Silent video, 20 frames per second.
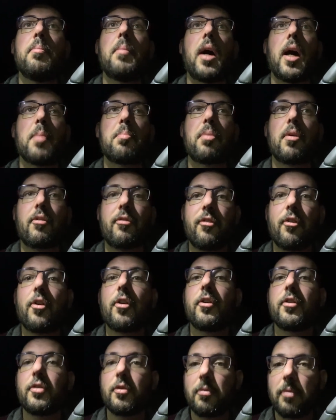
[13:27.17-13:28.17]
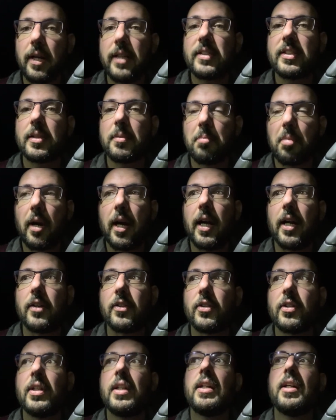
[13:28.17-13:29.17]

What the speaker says: my preferred racing brand,